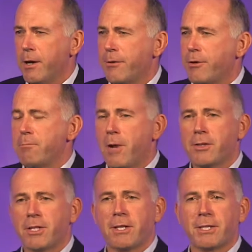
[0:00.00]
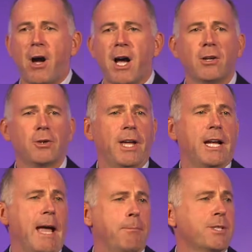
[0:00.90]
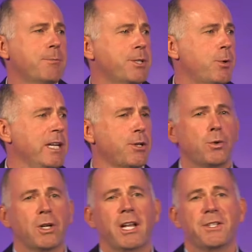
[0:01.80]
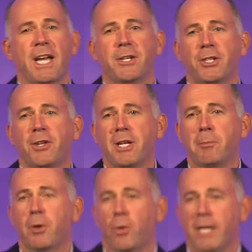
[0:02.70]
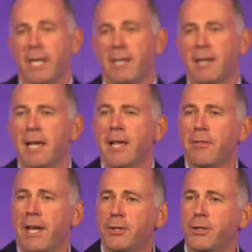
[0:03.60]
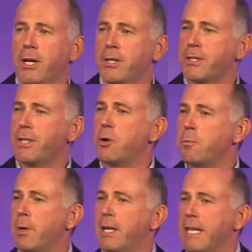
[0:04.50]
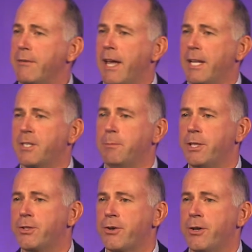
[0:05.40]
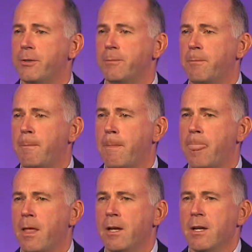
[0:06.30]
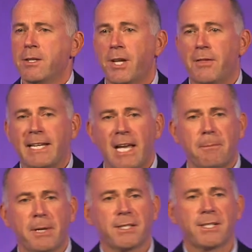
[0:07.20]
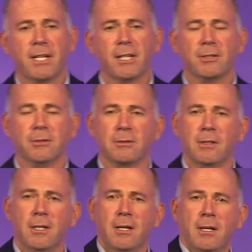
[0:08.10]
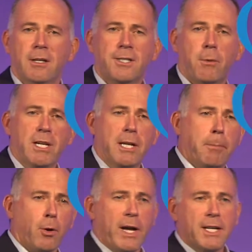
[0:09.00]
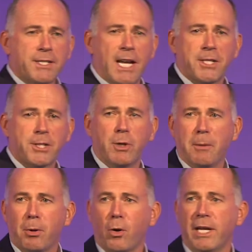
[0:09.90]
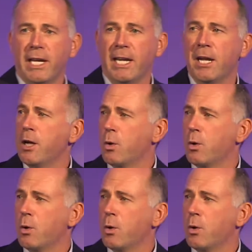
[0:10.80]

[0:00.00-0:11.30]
through most of the dialogue that happens between an organization and the employee, they just don't believe that to be true. So they get a bit cynical. So when an employer says to an employee,